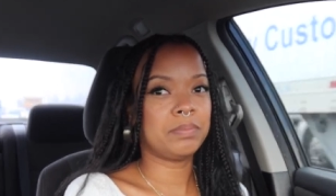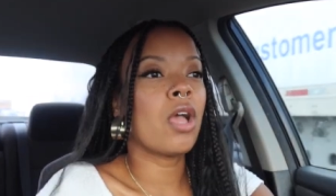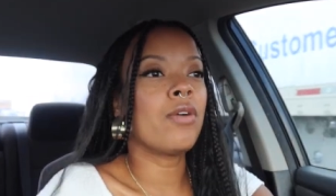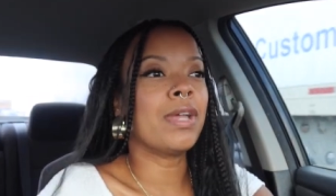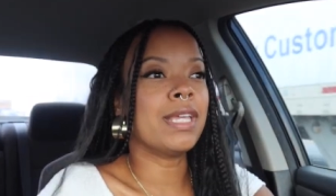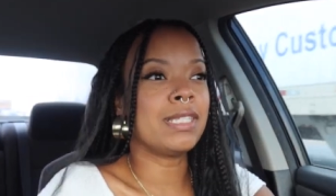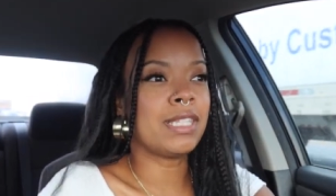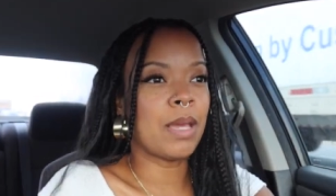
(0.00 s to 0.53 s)

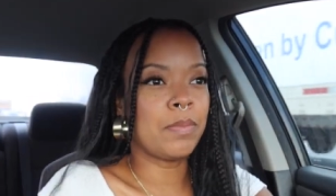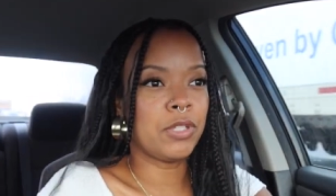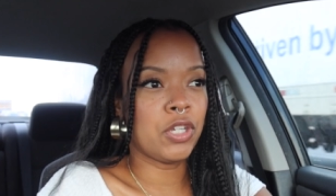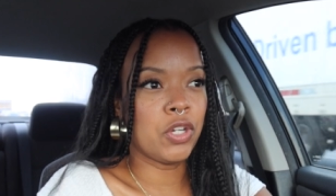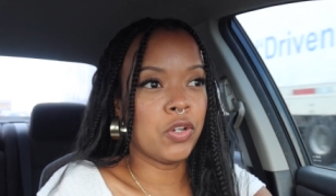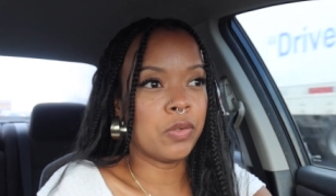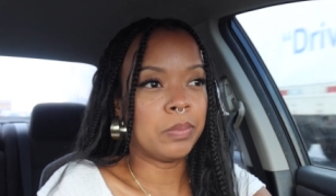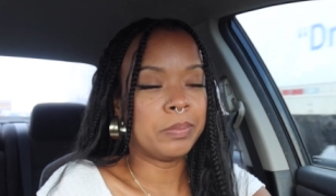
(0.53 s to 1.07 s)
Okay, step
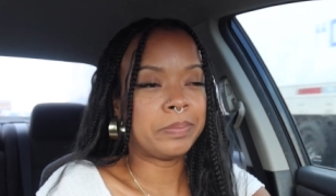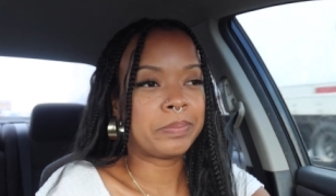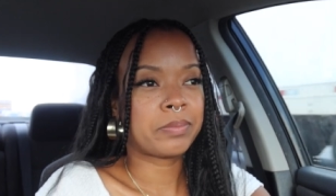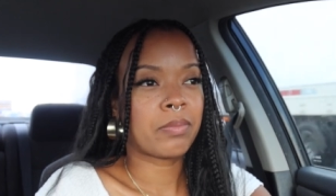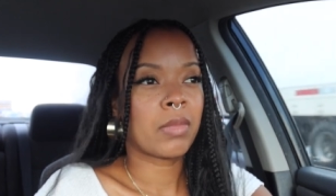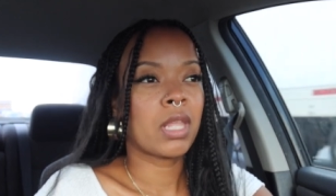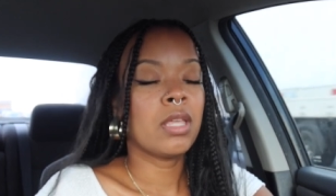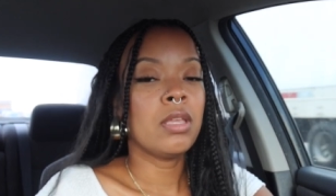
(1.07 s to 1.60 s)
two
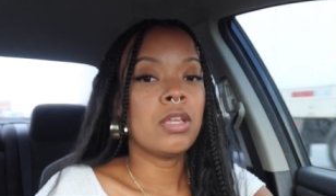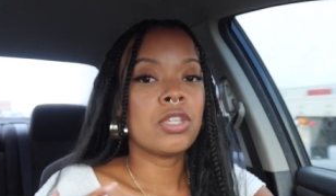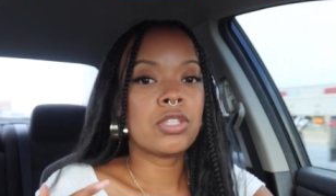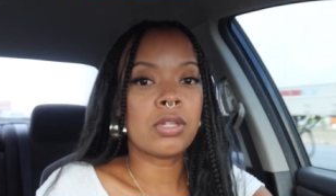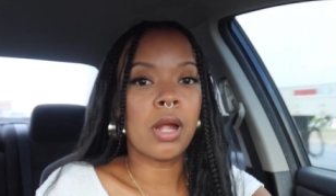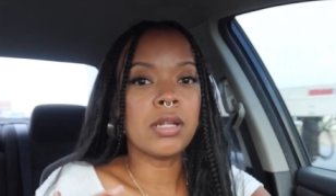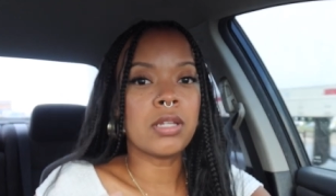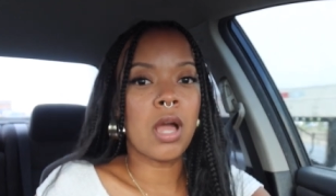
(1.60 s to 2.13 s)

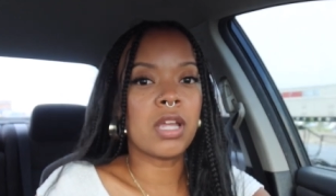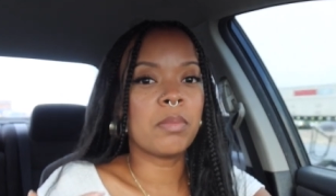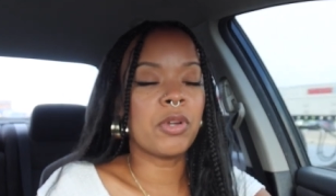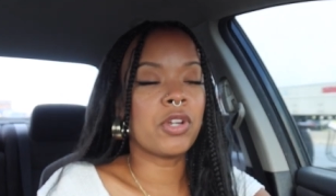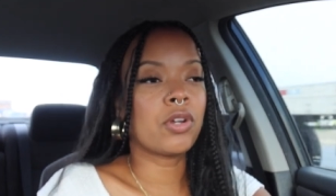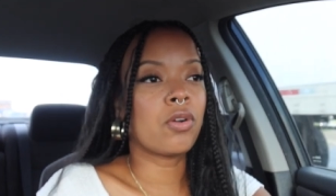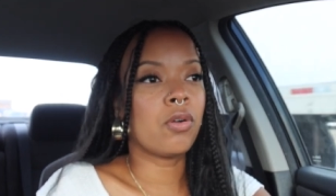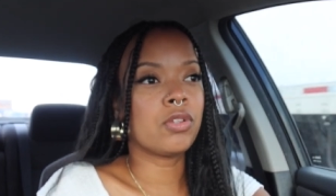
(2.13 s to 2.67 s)
start talking about
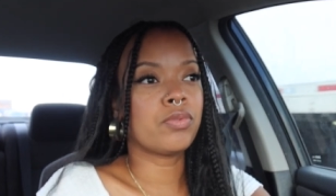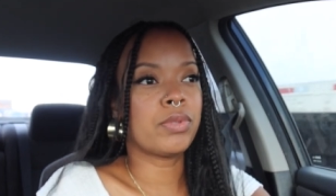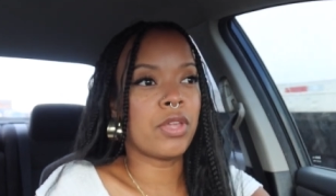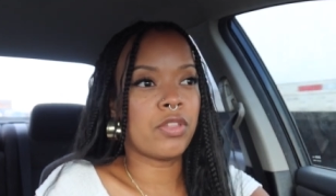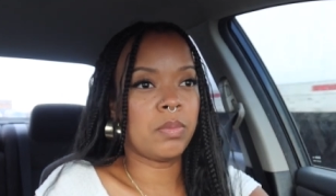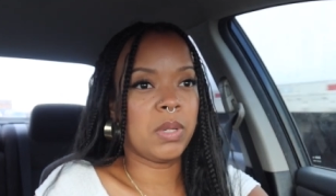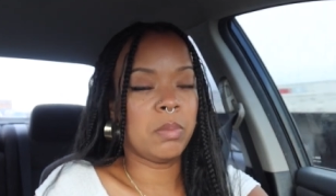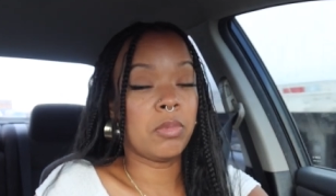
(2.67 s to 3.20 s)
your goals with
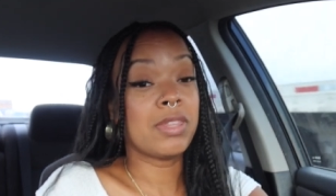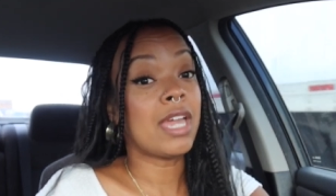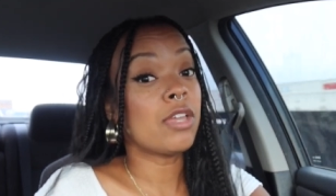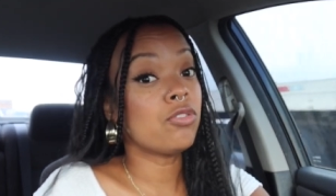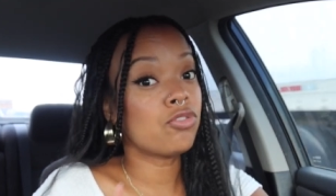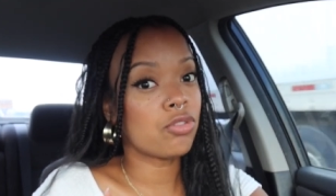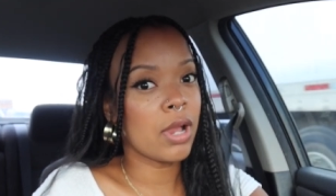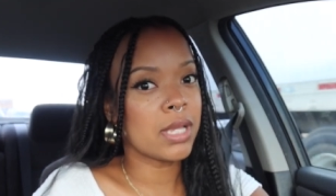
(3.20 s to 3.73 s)
other people that
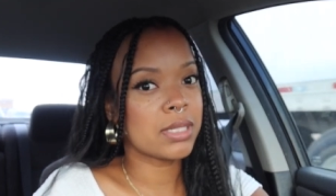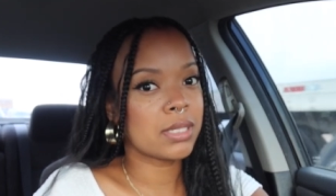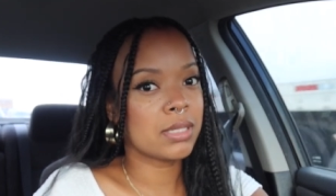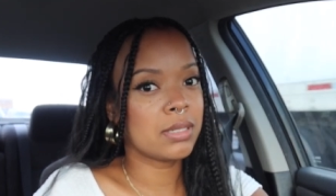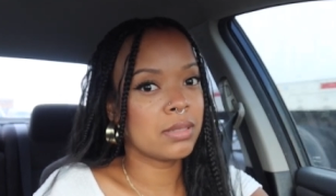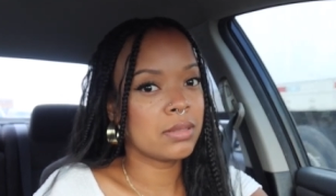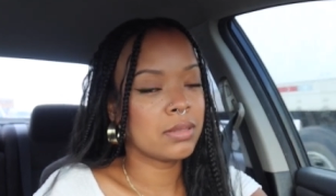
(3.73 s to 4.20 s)
you trust.